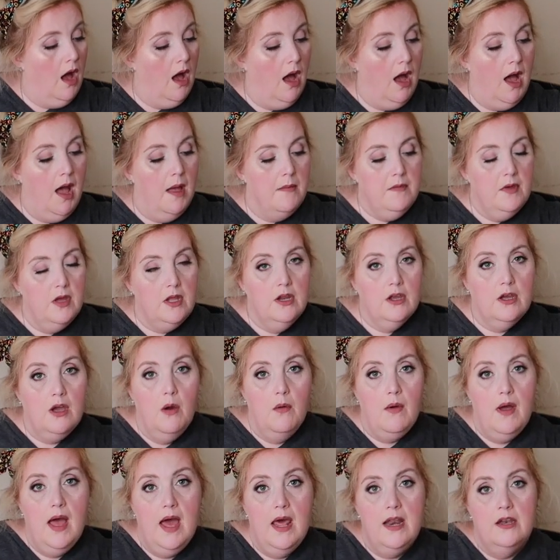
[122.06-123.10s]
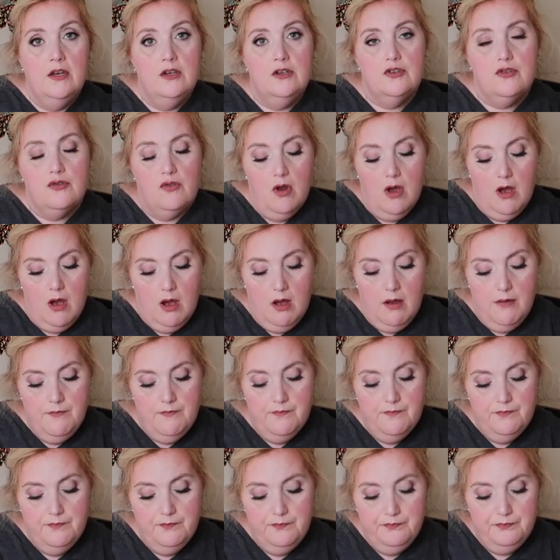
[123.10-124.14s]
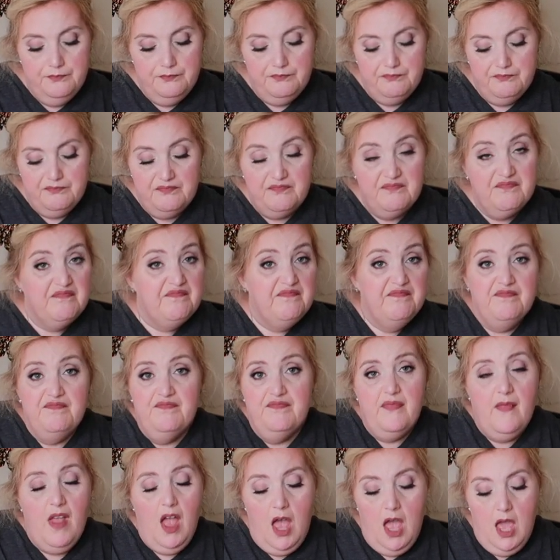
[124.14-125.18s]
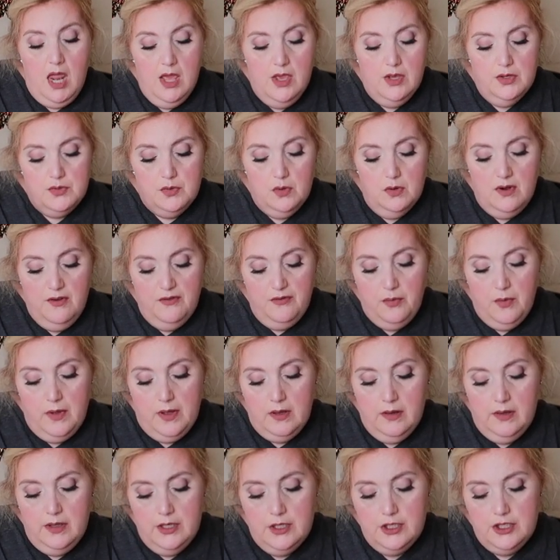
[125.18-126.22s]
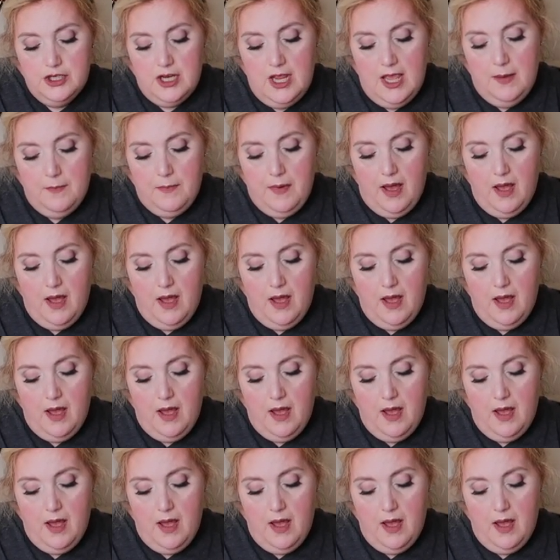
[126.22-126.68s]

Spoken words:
I'm going to go ahead and draw any sort of wiggly shape